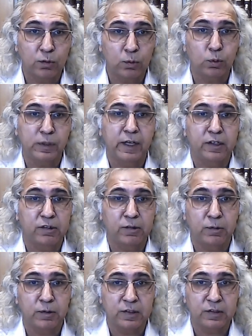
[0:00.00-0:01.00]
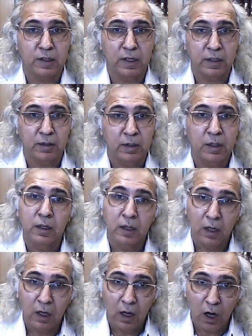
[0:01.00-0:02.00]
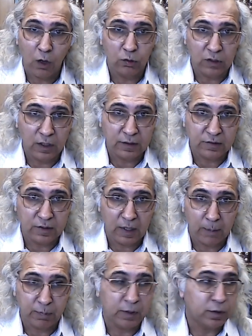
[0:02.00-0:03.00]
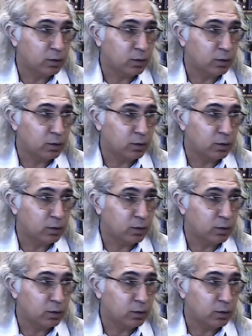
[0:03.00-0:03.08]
who gets to decide how things happen.